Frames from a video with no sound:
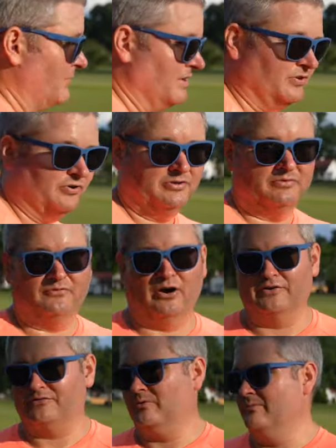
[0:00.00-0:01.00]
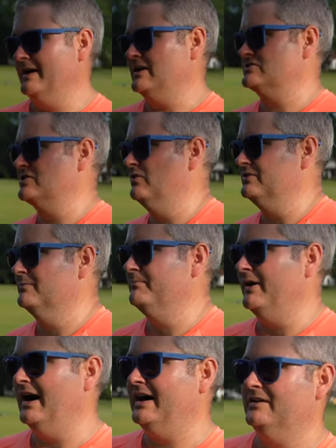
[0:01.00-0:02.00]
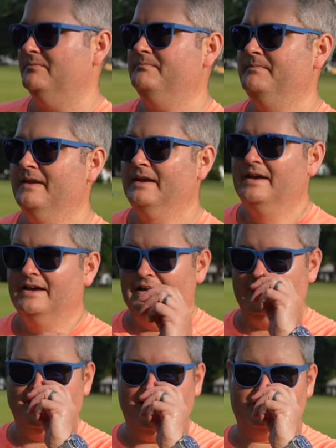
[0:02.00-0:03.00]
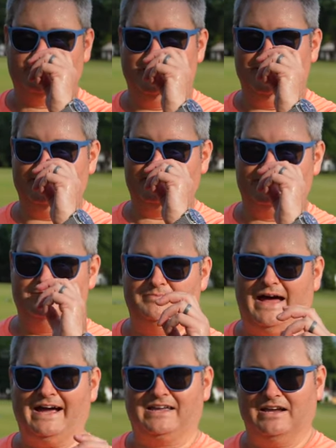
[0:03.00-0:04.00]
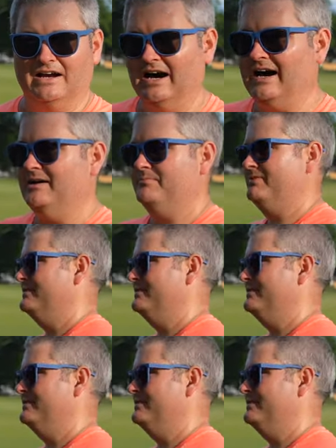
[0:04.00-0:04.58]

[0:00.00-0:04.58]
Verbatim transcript: I'm going to do it in reverse. I'm going to make it show at the bottom, and that's when it's backing up,